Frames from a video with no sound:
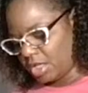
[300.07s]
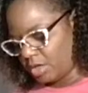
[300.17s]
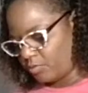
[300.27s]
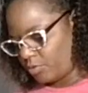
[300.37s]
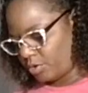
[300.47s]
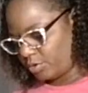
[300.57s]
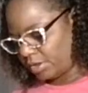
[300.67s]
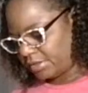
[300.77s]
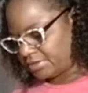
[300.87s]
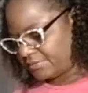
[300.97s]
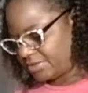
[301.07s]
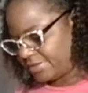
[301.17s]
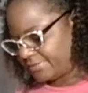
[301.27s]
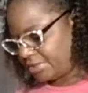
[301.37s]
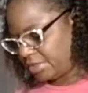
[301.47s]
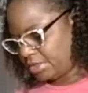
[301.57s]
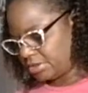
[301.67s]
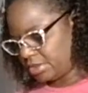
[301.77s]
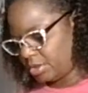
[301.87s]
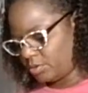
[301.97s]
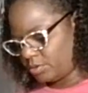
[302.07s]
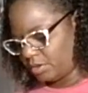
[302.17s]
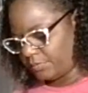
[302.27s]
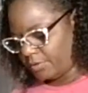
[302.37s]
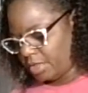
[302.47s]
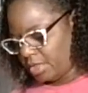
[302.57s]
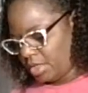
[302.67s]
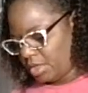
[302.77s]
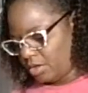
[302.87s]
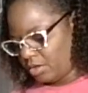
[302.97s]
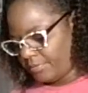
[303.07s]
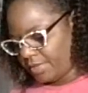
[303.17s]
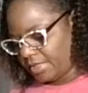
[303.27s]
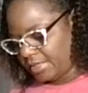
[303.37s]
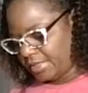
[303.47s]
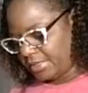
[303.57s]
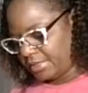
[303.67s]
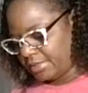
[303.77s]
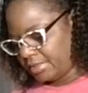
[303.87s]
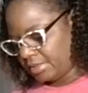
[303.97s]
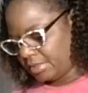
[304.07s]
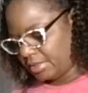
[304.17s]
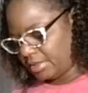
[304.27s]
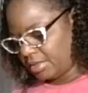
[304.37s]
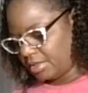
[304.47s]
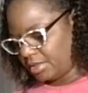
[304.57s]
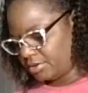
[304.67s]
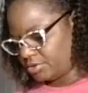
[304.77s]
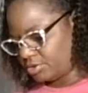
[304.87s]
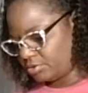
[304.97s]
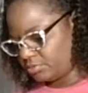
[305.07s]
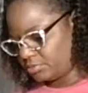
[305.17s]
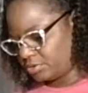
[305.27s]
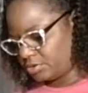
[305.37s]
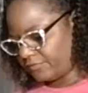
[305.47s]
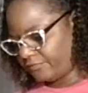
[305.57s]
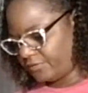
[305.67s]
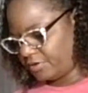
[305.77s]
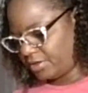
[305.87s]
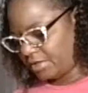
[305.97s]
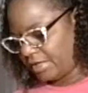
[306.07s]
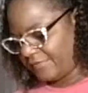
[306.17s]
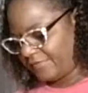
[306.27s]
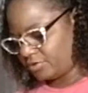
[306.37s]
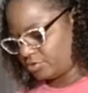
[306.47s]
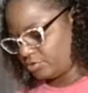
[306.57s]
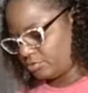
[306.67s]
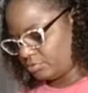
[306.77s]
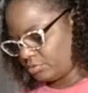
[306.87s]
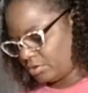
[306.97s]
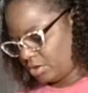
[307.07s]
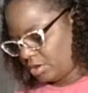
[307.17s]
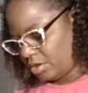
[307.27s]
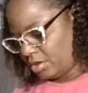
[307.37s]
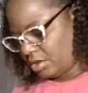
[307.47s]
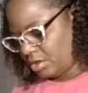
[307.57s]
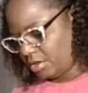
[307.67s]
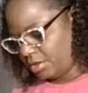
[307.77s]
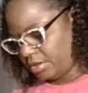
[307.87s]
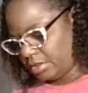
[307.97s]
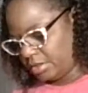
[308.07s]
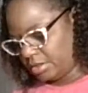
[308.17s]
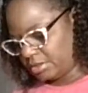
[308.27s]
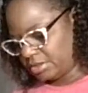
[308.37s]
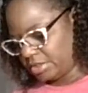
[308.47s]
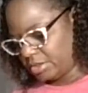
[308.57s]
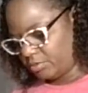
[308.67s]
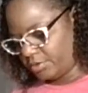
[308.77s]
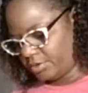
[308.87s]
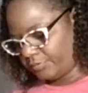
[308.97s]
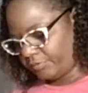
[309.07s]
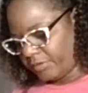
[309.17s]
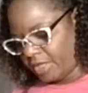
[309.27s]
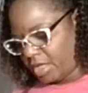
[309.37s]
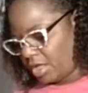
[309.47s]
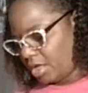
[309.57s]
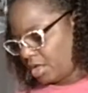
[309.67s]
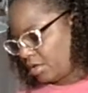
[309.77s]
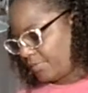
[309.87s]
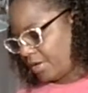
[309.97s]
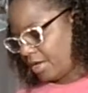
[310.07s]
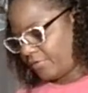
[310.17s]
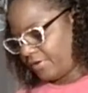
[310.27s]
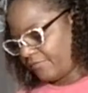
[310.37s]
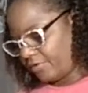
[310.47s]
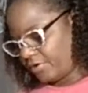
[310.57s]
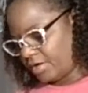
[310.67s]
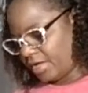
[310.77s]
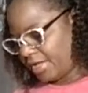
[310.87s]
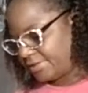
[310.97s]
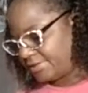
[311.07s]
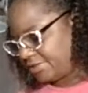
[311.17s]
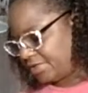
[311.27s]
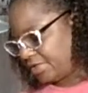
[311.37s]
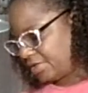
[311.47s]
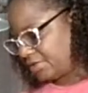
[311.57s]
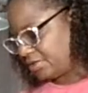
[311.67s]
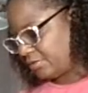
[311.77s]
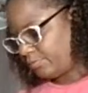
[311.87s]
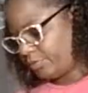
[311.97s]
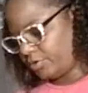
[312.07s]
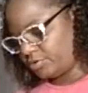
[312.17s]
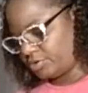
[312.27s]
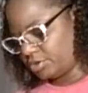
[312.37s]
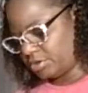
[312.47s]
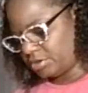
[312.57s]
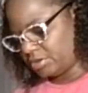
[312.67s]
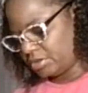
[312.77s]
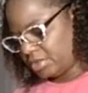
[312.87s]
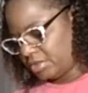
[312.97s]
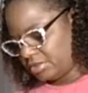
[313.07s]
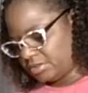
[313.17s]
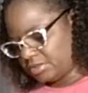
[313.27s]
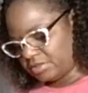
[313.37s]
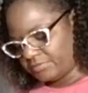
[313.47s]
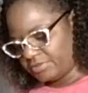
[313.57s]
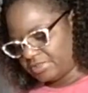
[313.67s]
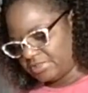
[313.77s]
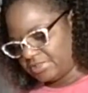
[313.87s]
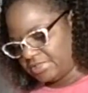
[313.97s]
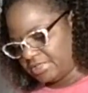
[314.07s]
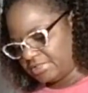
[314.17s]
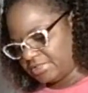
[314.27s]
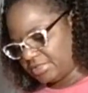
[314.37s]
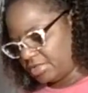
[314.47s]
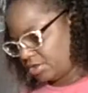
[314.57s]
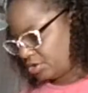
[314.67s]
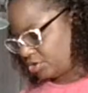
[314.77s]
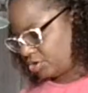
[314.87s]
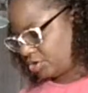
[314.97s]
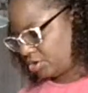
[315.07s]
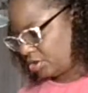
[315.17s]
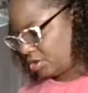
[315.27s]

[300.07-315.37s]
lot of work, and sometimes they get tangled up on my line, and I don't feel like having to untangle them. However, I did purchase some 6-inch